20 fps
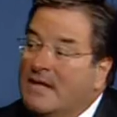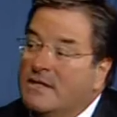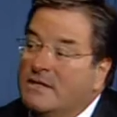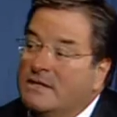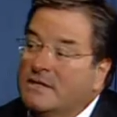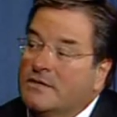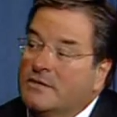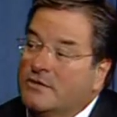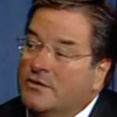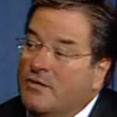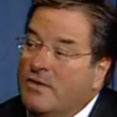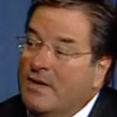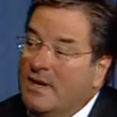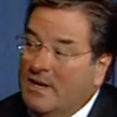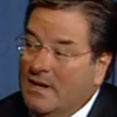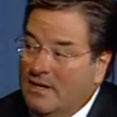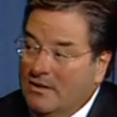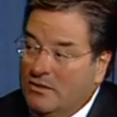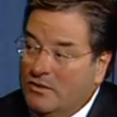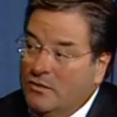is intriguing
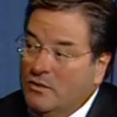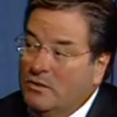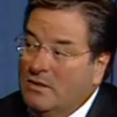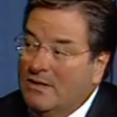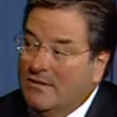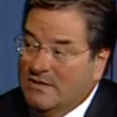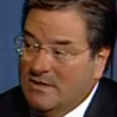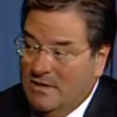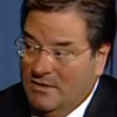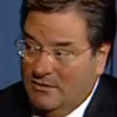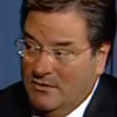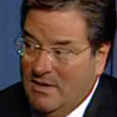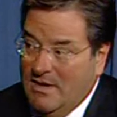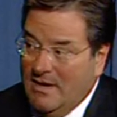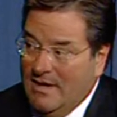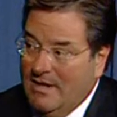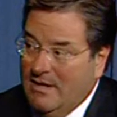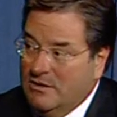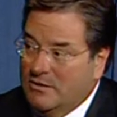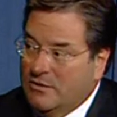on 2 levels, and I'll try to
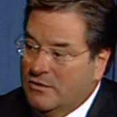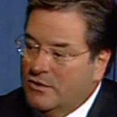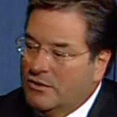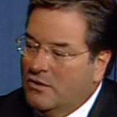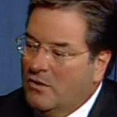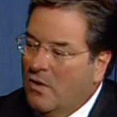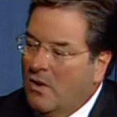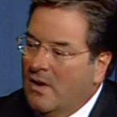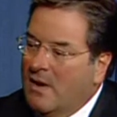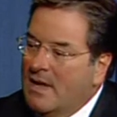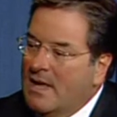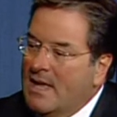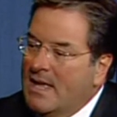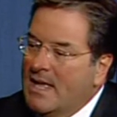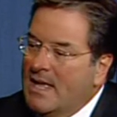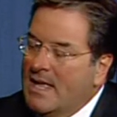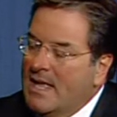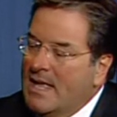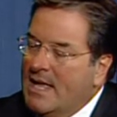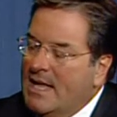answer short.
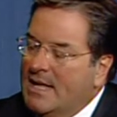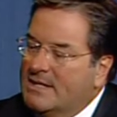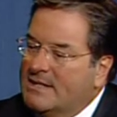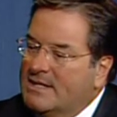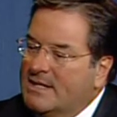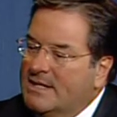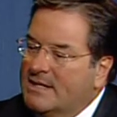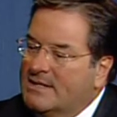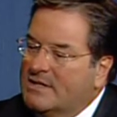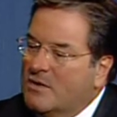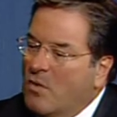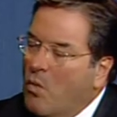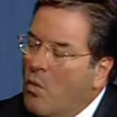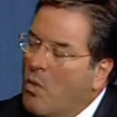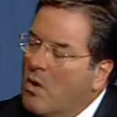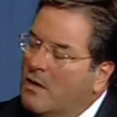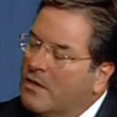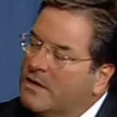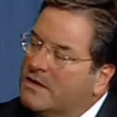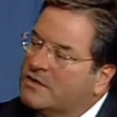It's
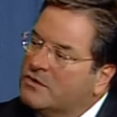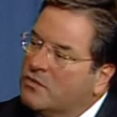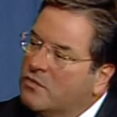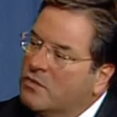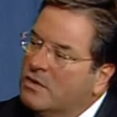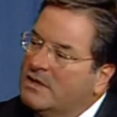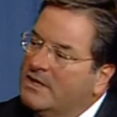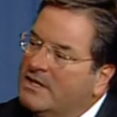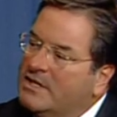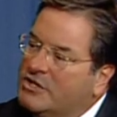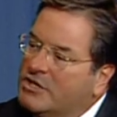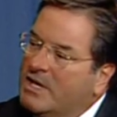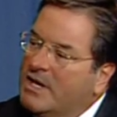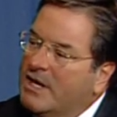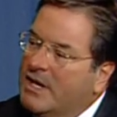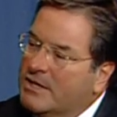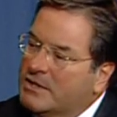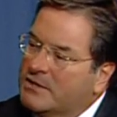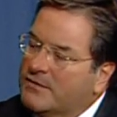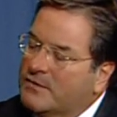where this really
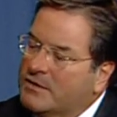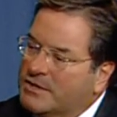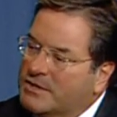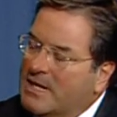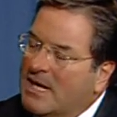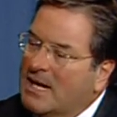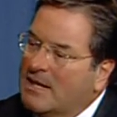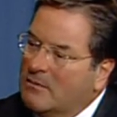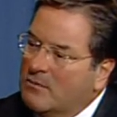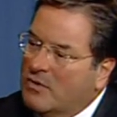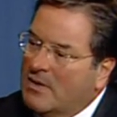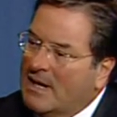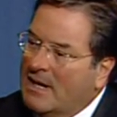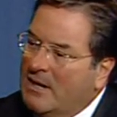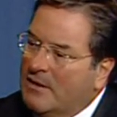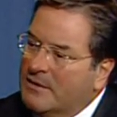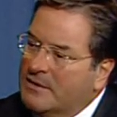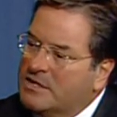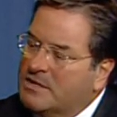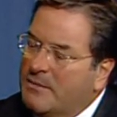changed for Scott
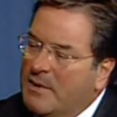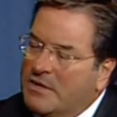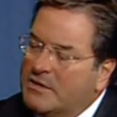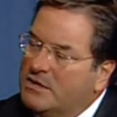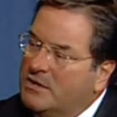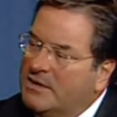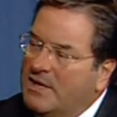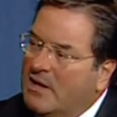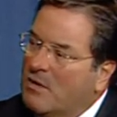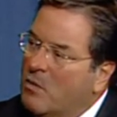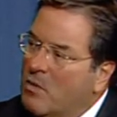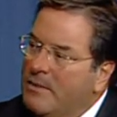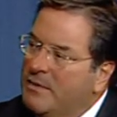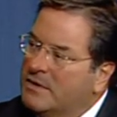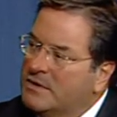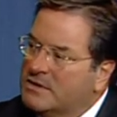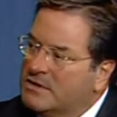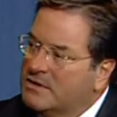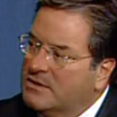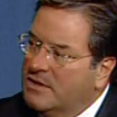Brown, especially on
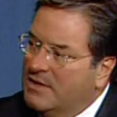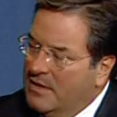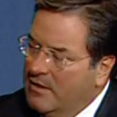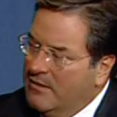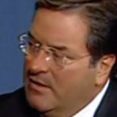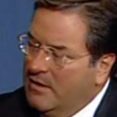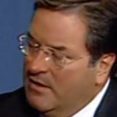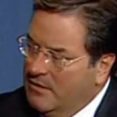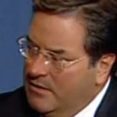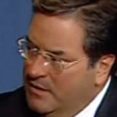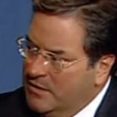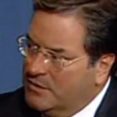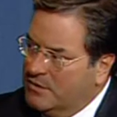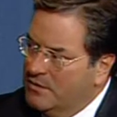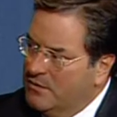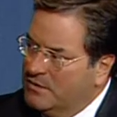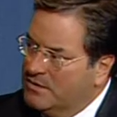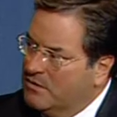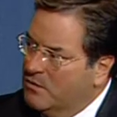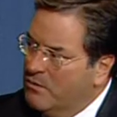women's
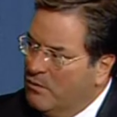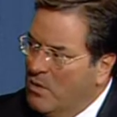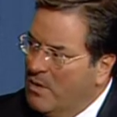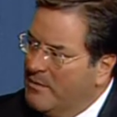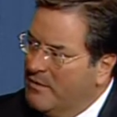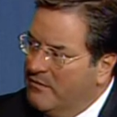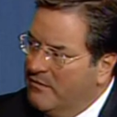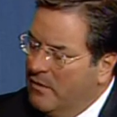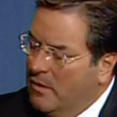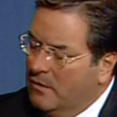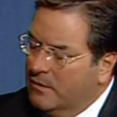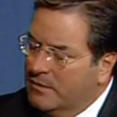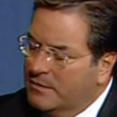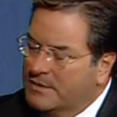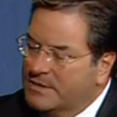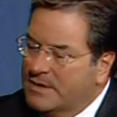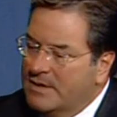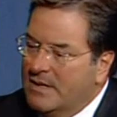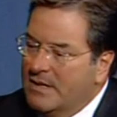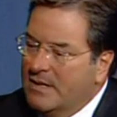issues and women
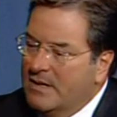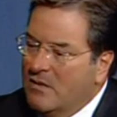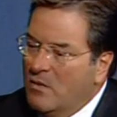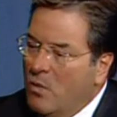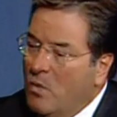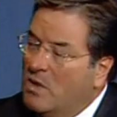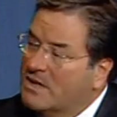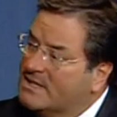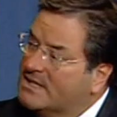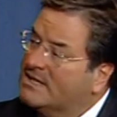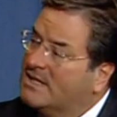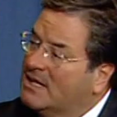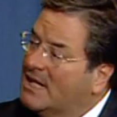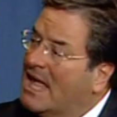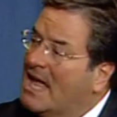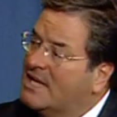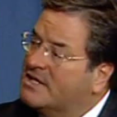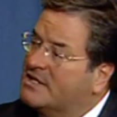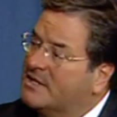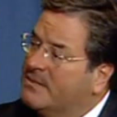voters, was in the
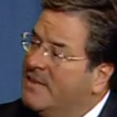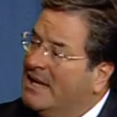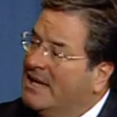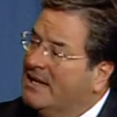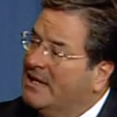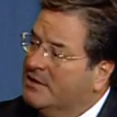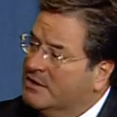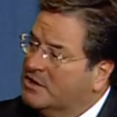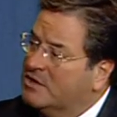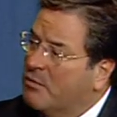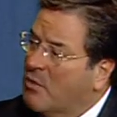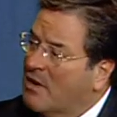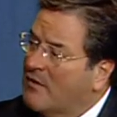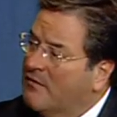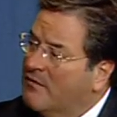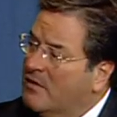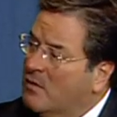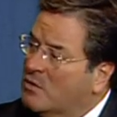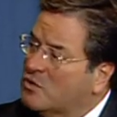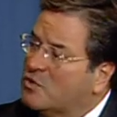last debate in
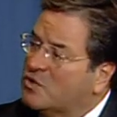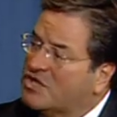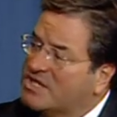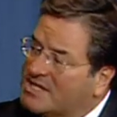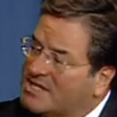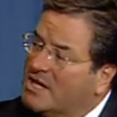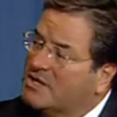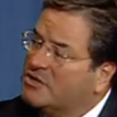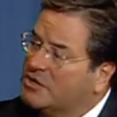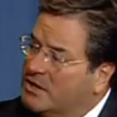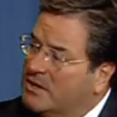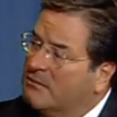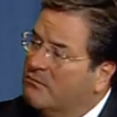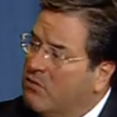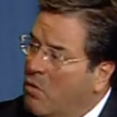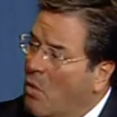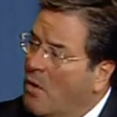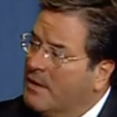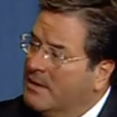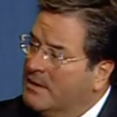Springfield, which was such an
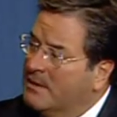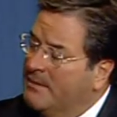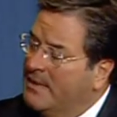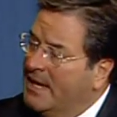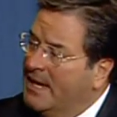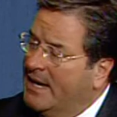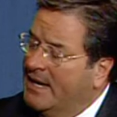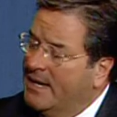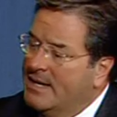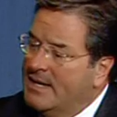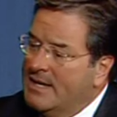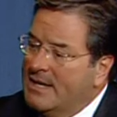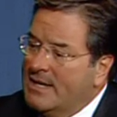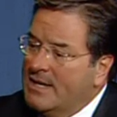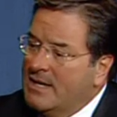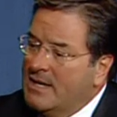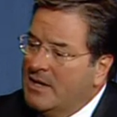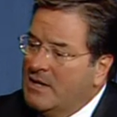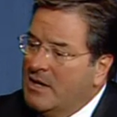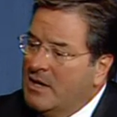important debate.
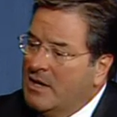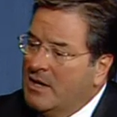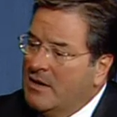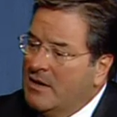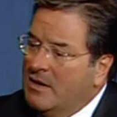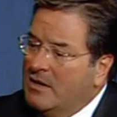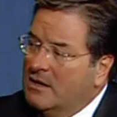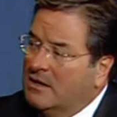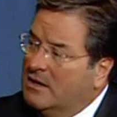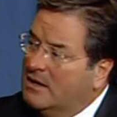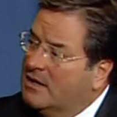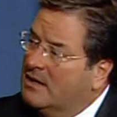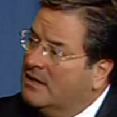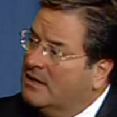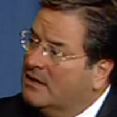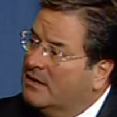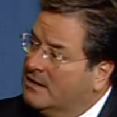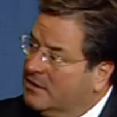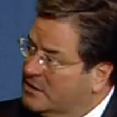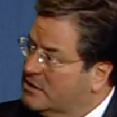
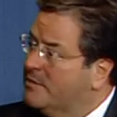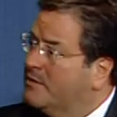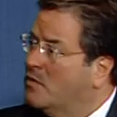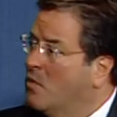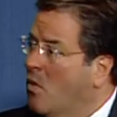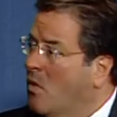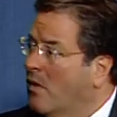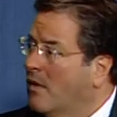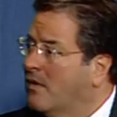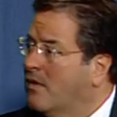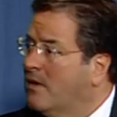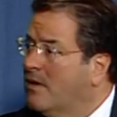Elizabeth Warren